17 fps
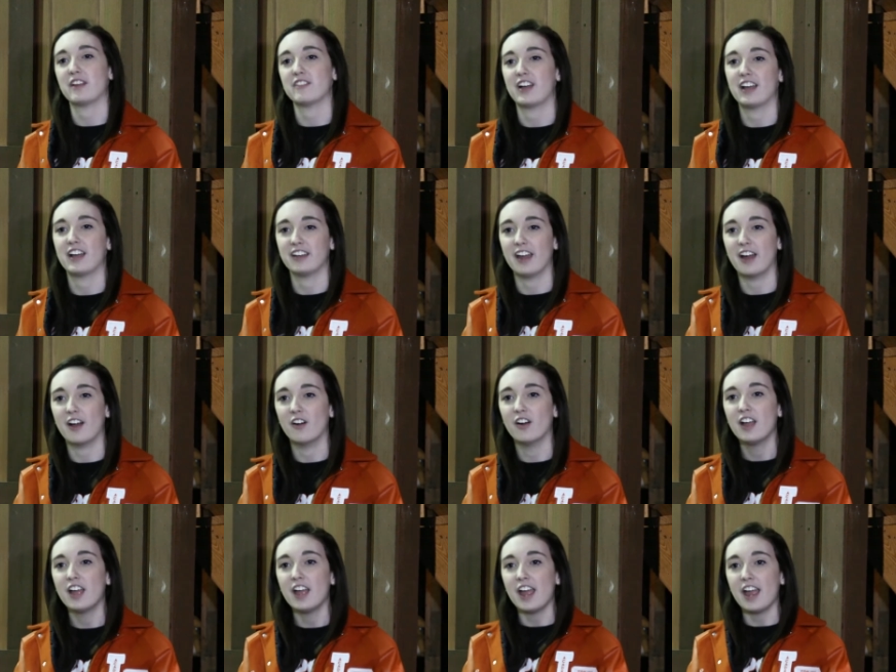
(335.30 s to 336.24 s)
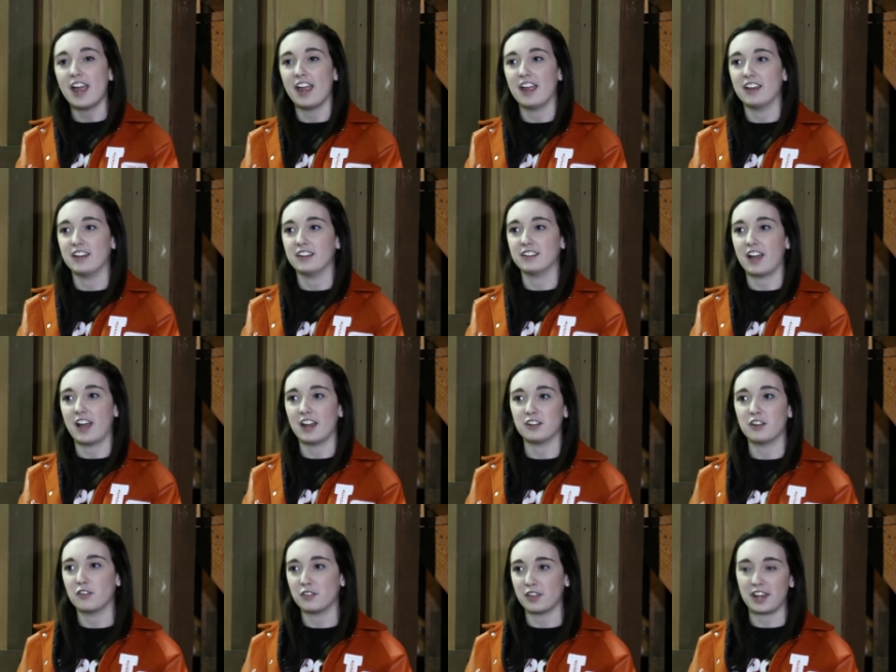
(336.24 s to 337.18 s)
at now, and
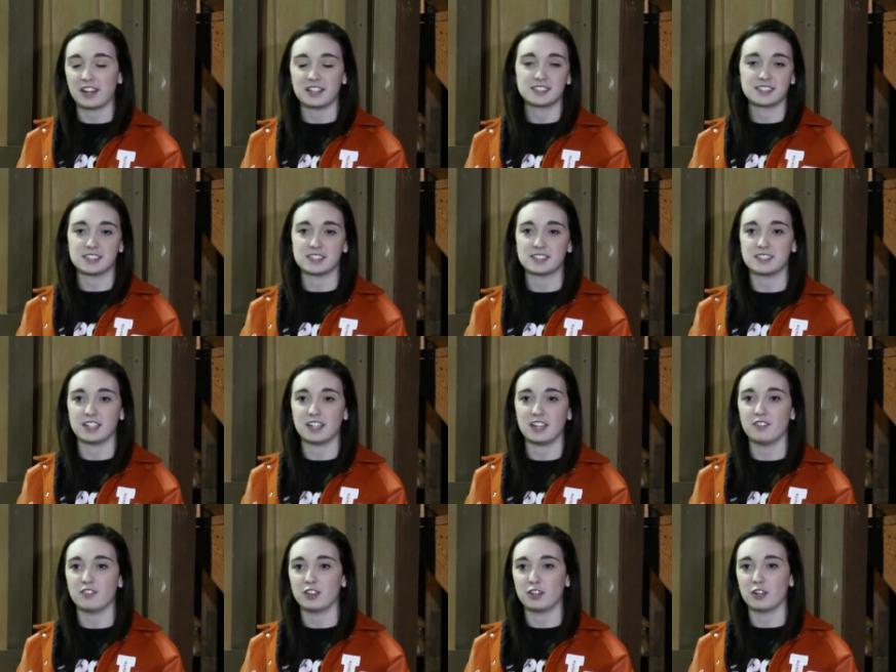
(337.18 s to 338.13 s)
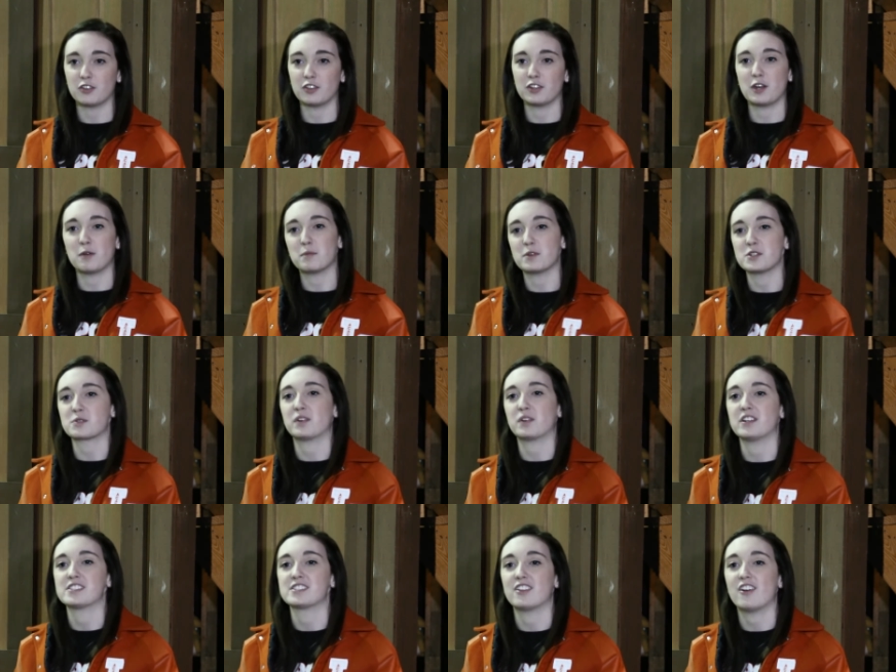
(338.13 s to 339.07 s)
I know that existed even though the numbers
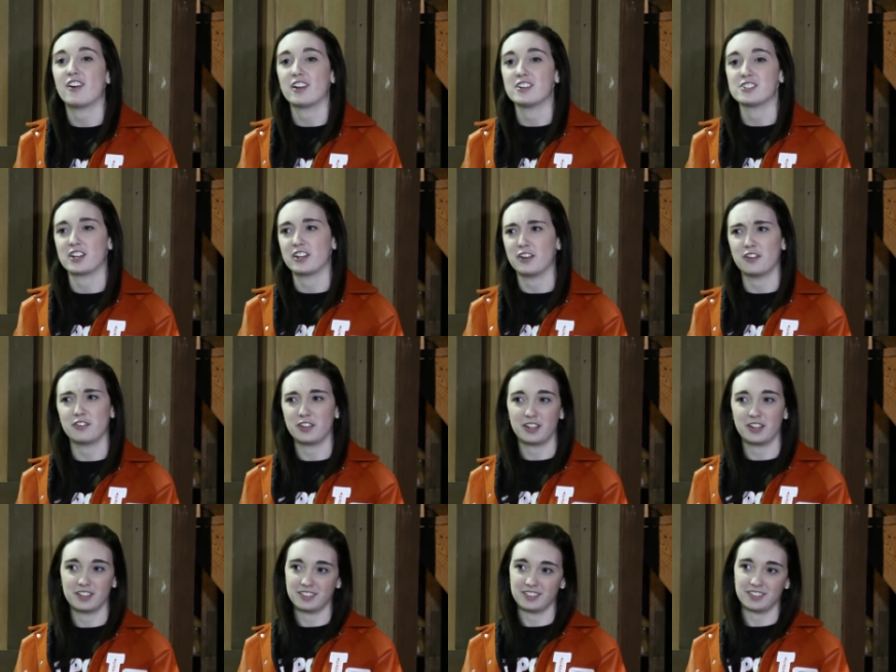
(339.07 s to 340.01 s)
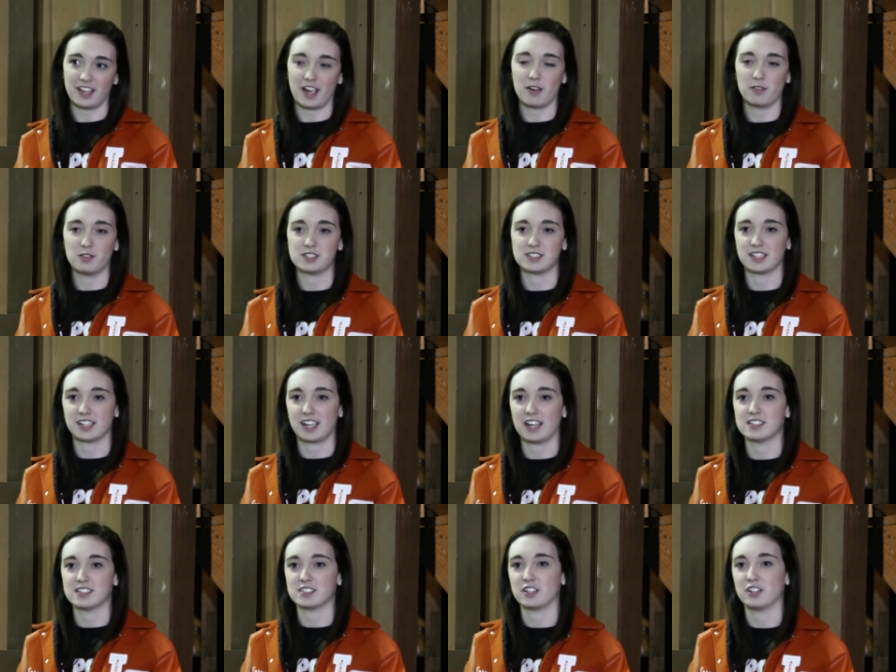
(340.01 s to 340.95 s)
weren't as large. I know that that was the
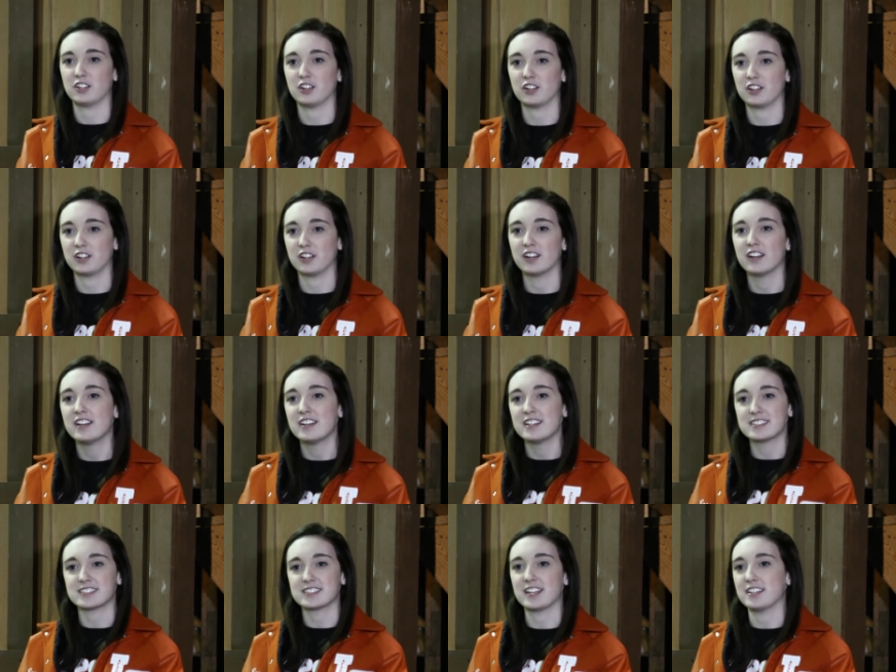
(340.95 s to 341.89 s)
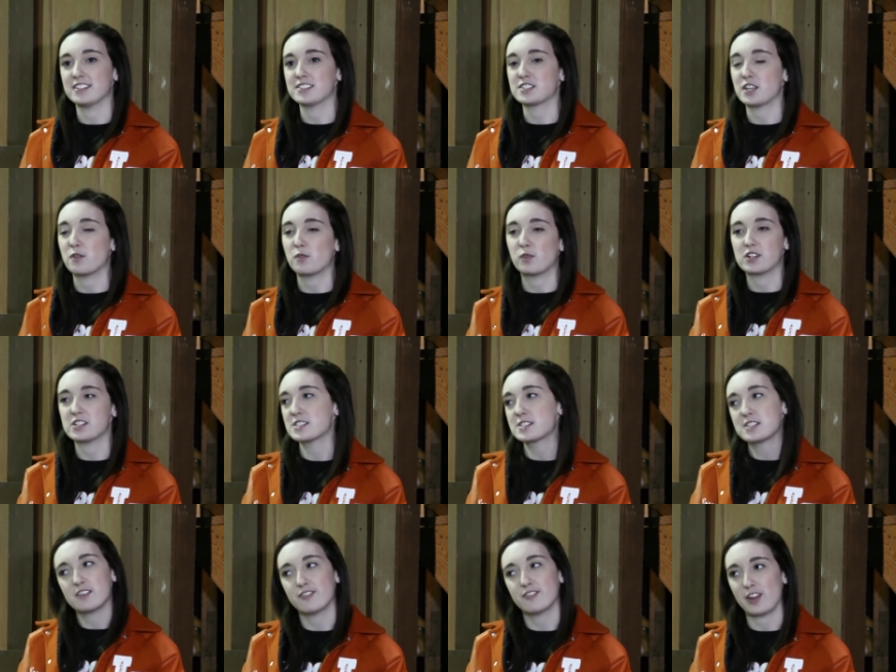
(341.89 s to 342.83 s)
case in your sense, and we're
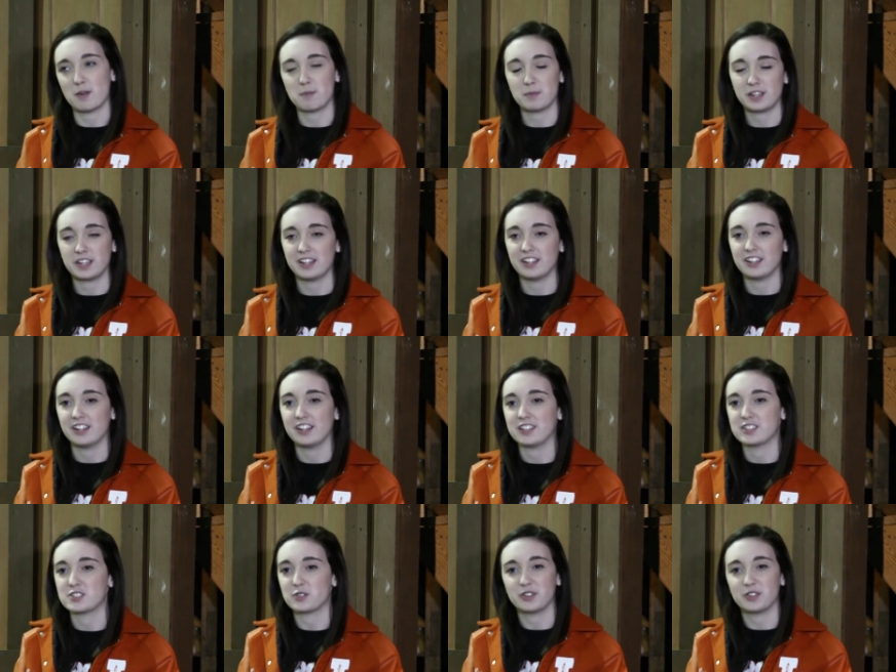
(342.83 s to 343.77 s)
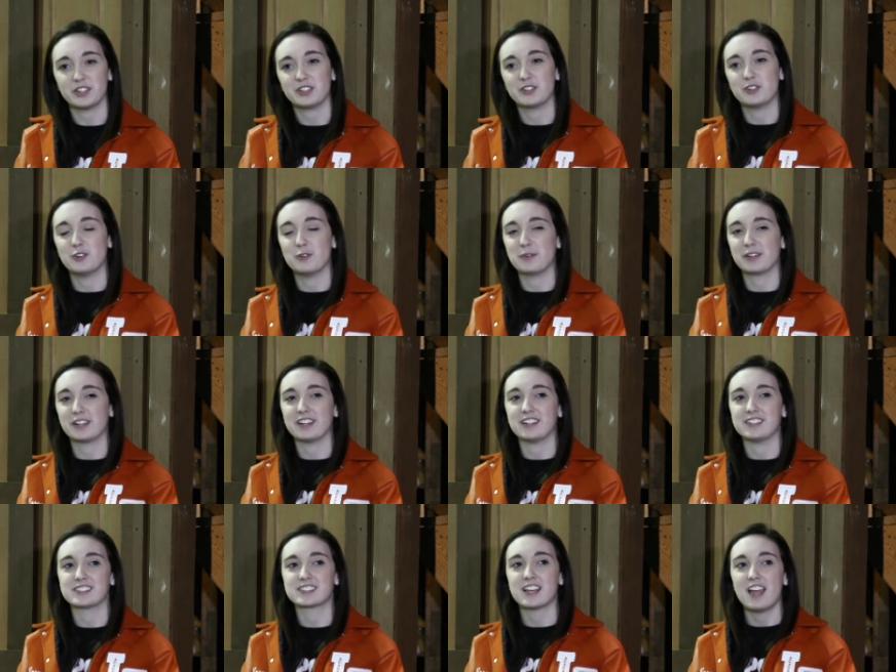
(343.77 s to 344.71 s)
just a family here, and it's really cool
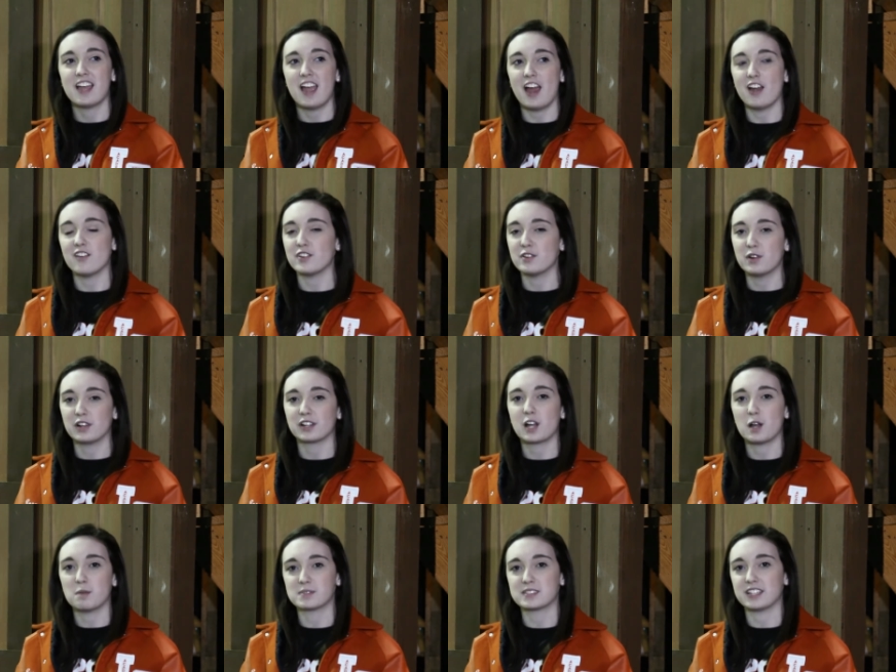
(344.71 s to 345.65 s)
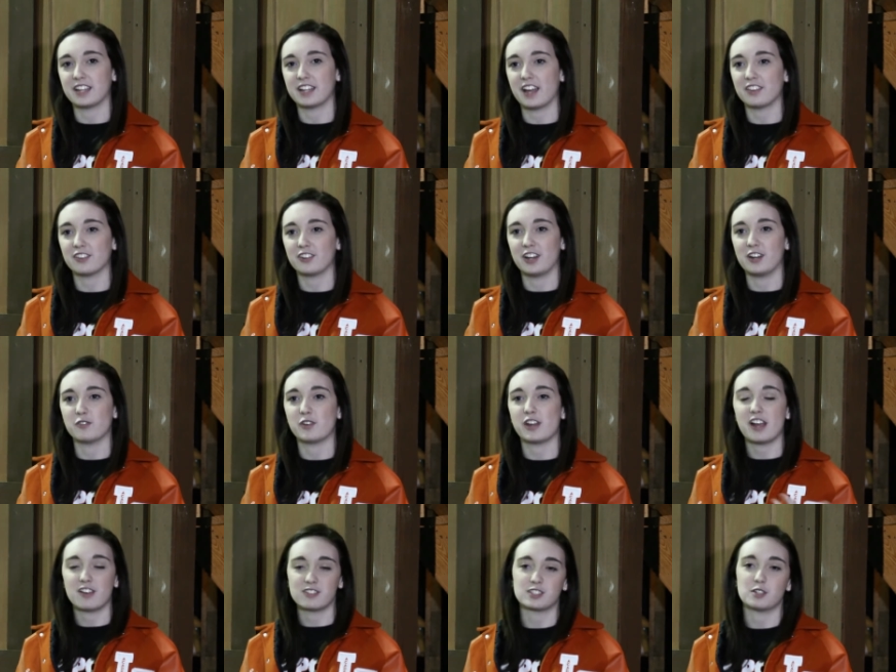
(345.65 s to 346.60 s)
because everyone comes together and
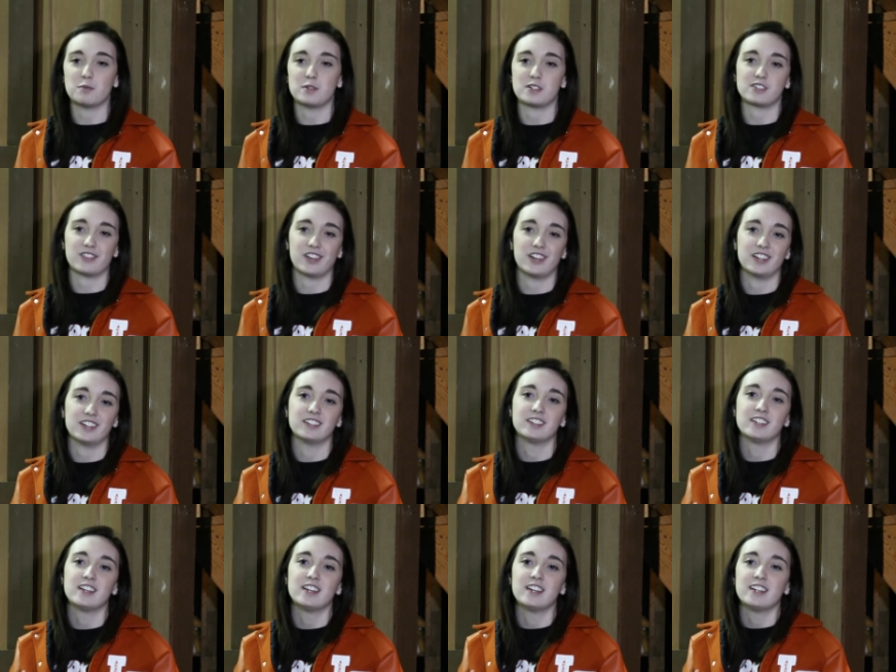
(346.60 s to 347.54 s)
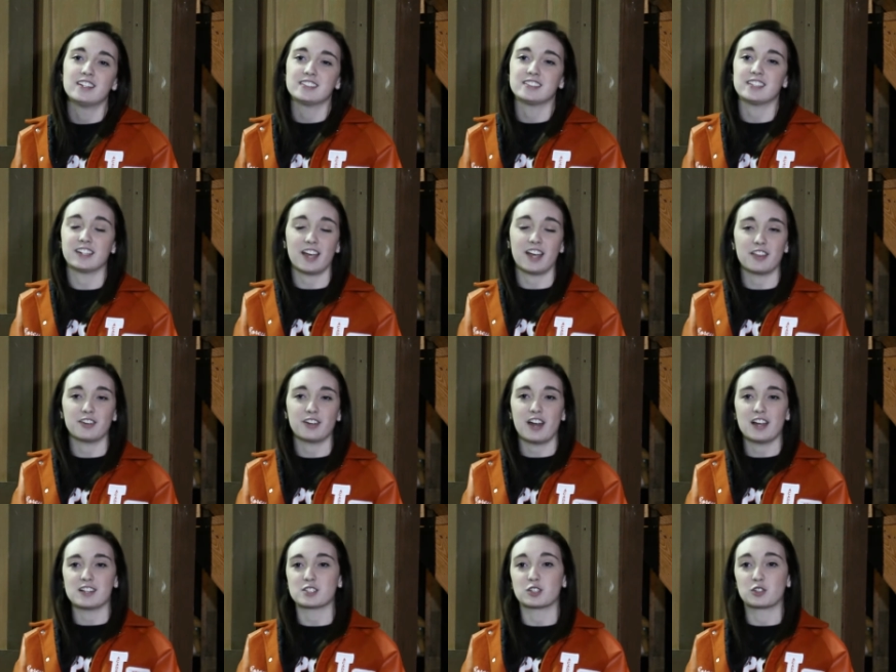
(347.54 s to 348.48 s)
we have so much fun together
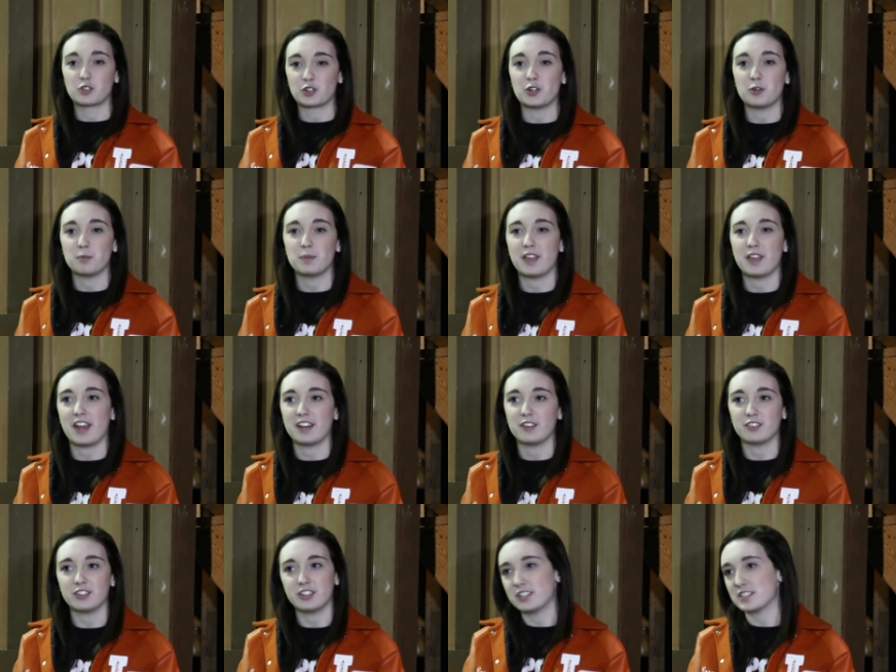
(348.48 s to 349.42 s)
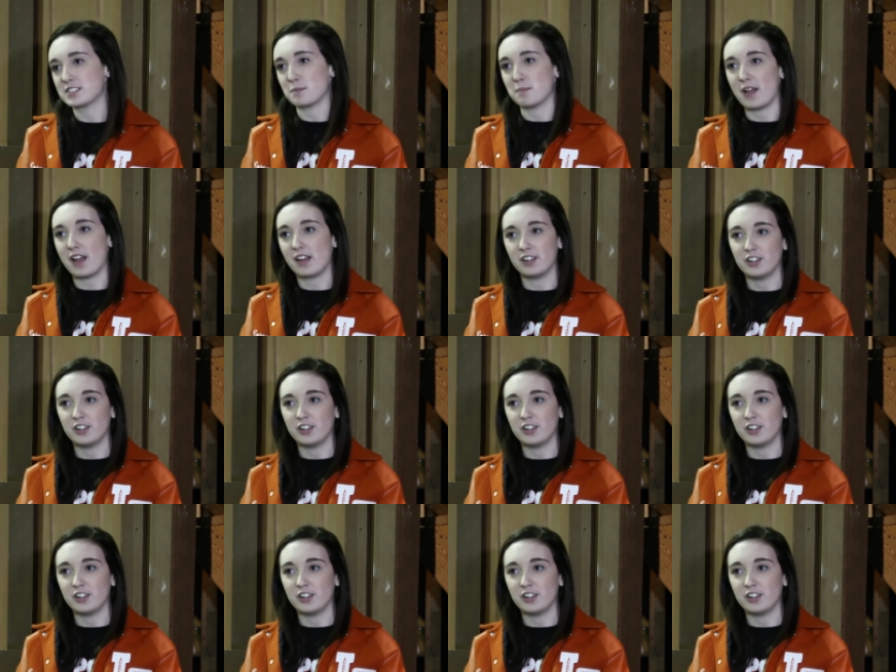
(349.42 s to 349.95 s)
as a group that it really doesn't matter